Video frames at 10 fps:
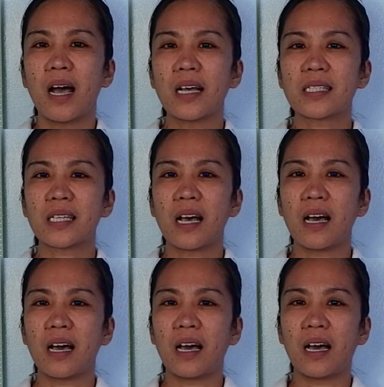As
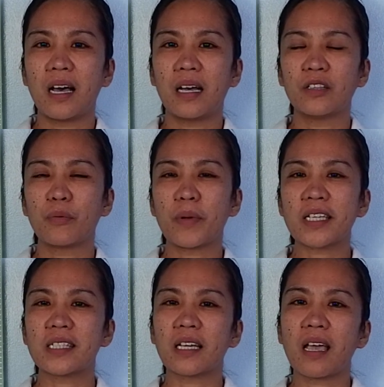a
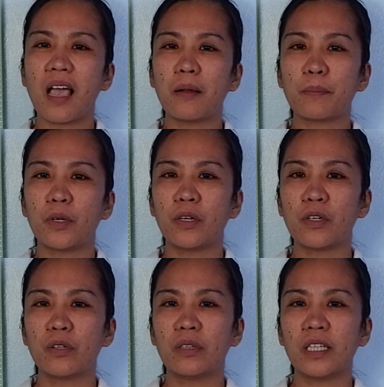domestic helper,
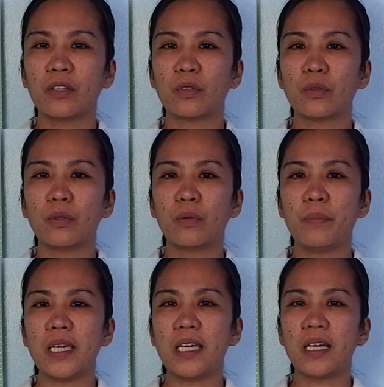you need to
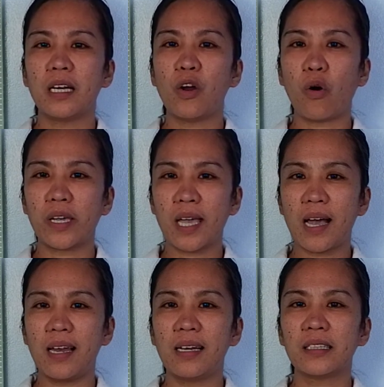be
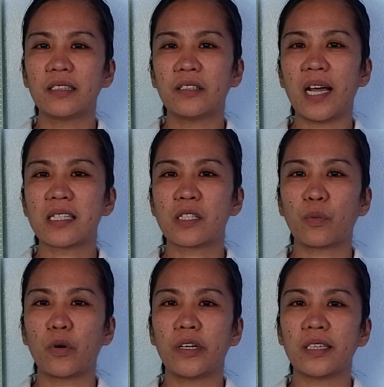loyal,
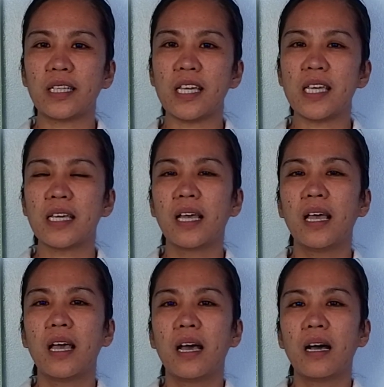trustworthy,
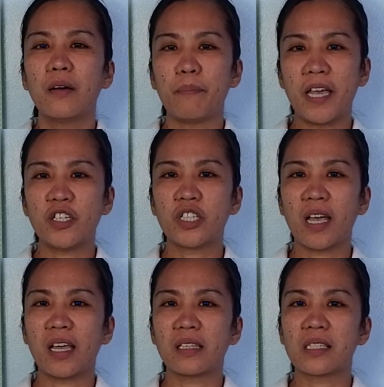
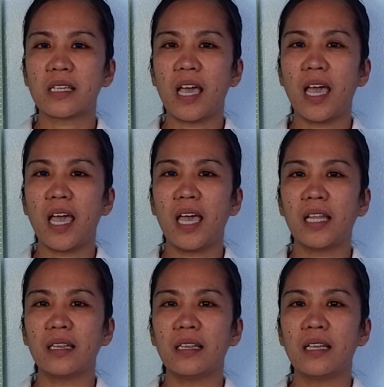patient,
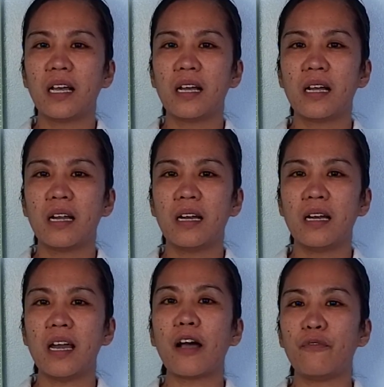and
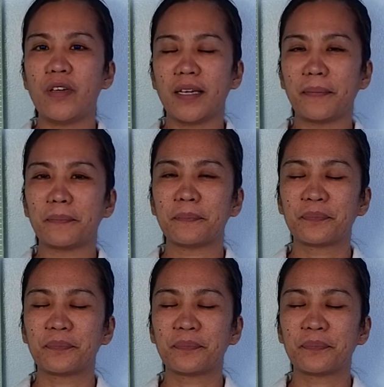loving.